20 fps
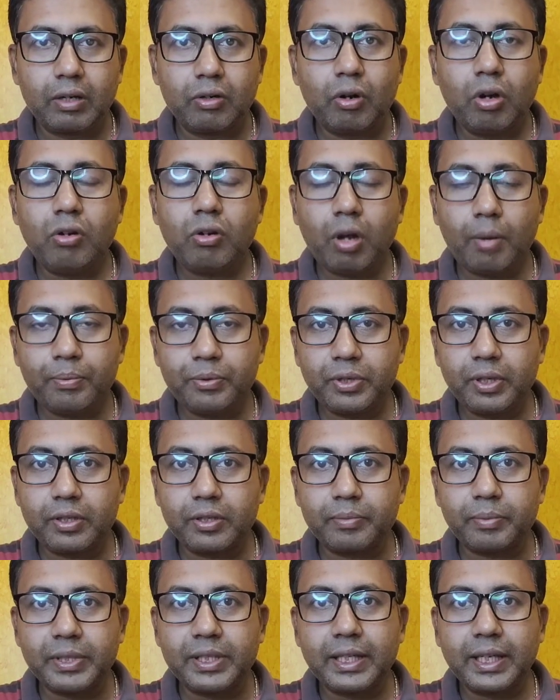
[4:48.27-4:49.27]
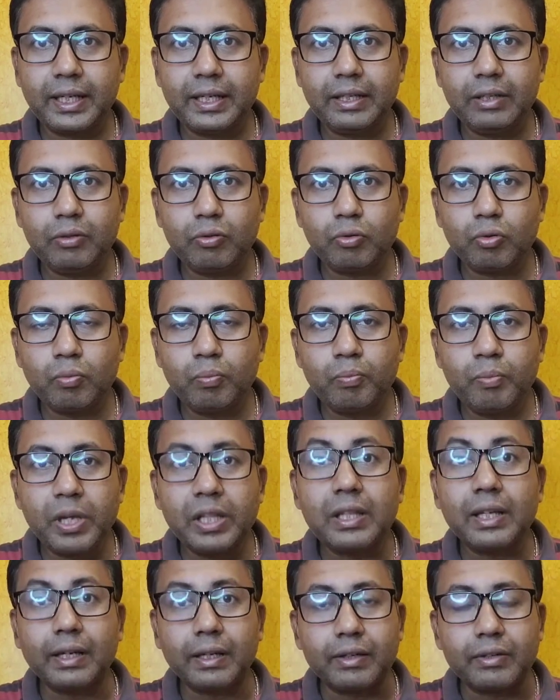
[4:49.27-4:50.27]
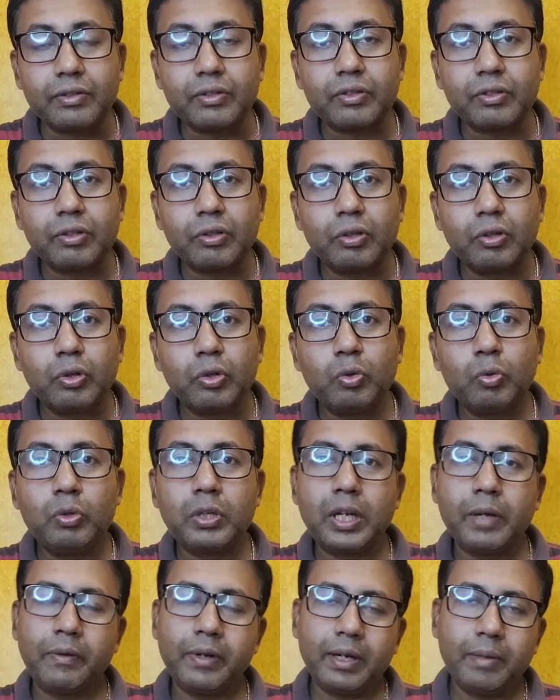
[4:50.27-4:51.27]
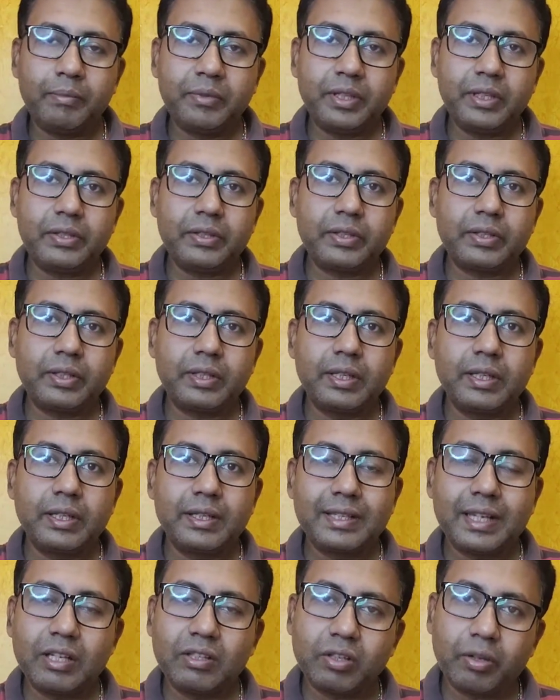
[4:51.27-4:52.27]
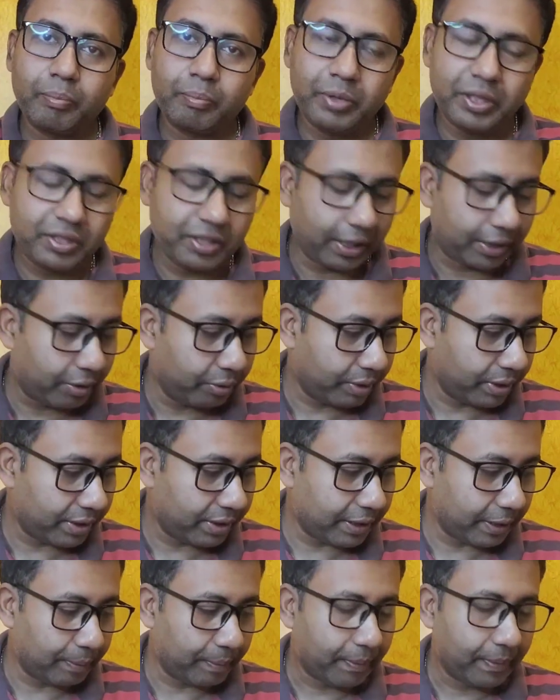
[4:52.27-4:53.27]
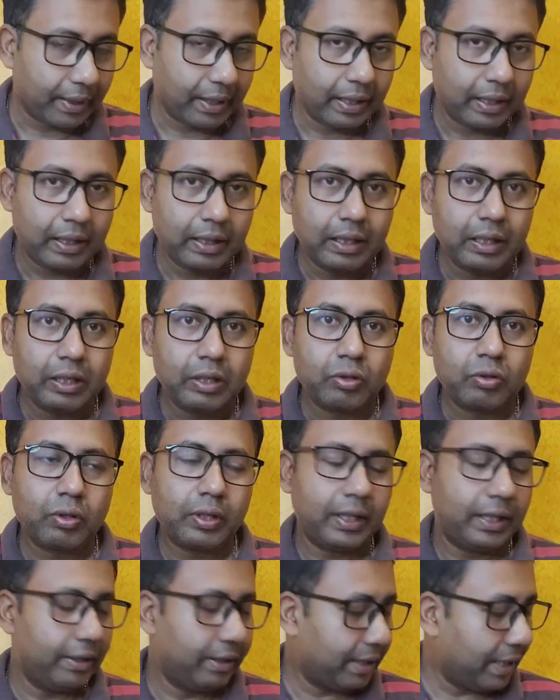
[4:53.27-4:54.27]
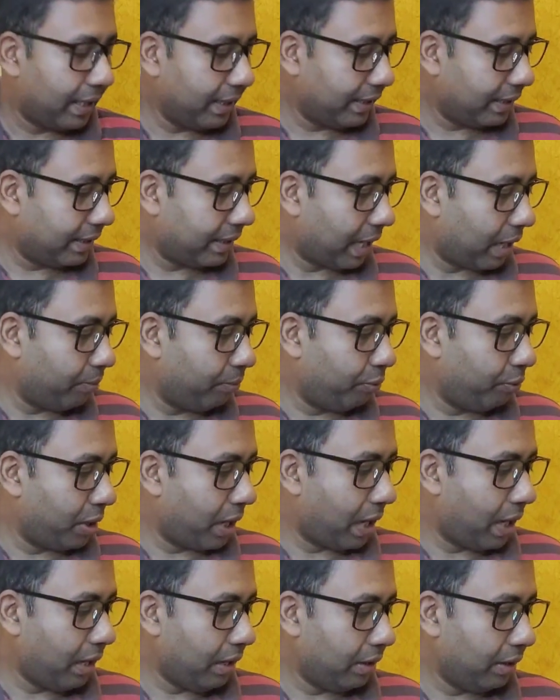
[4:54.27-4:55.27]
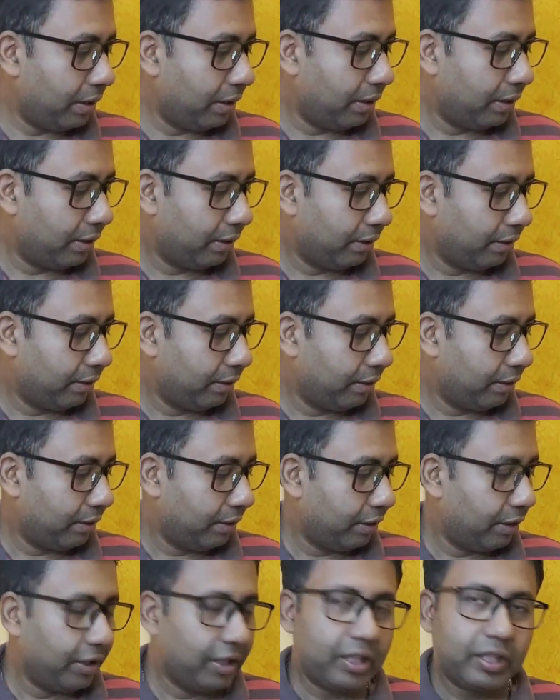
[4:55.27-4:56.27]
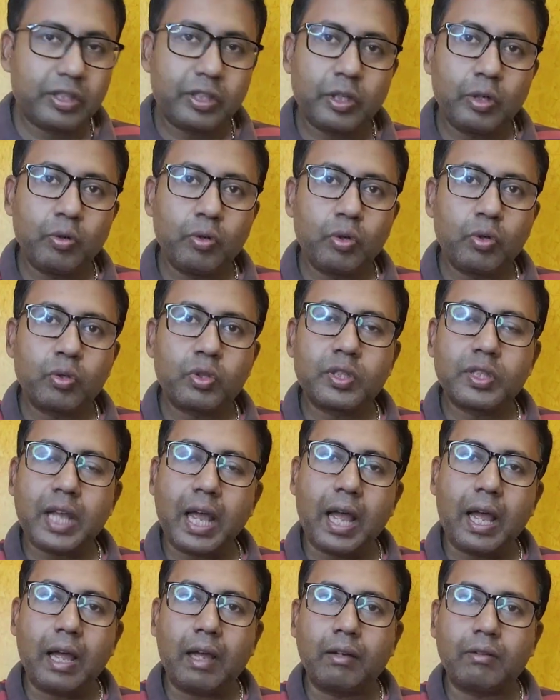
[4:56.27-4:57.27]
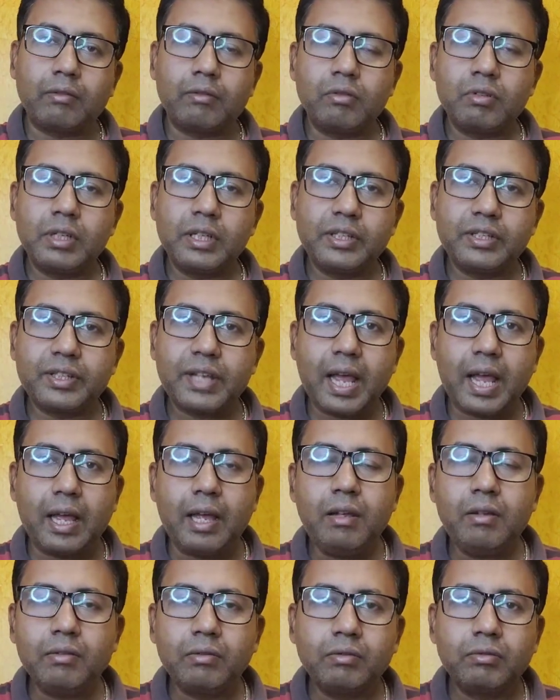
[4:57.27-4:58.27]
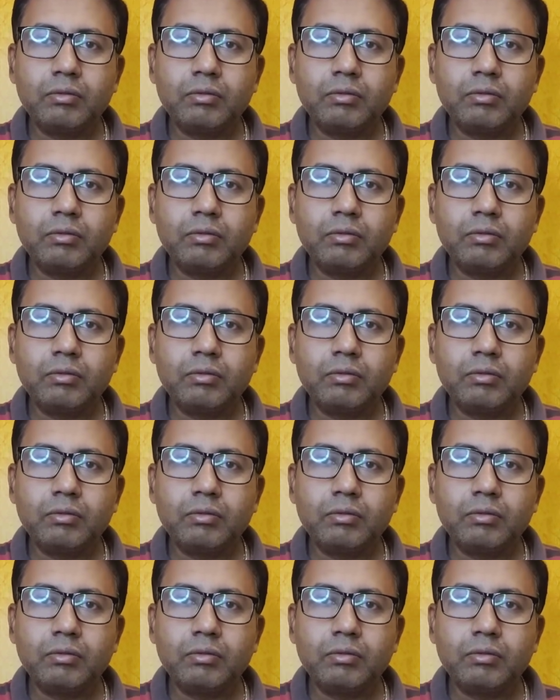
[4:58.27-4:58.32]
not options, basically two methods to develop this sense of pitch accuracy. So in case tanpura is tuned to sa, only sa,